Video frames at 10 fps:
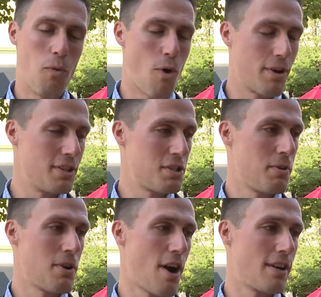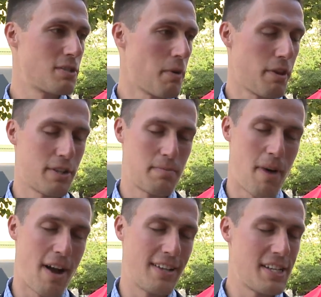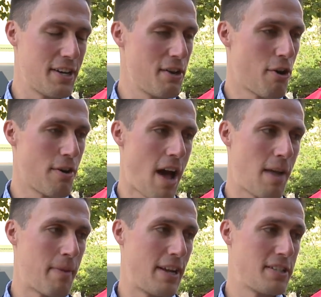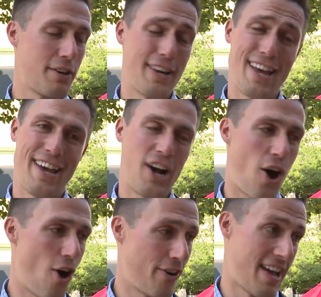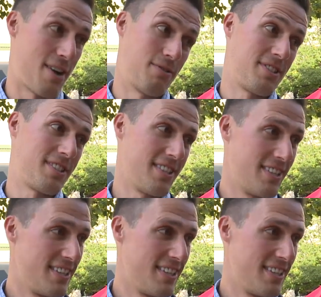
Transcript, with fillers: award it to an artist, whether it's monetary or non-monetary, it all counts.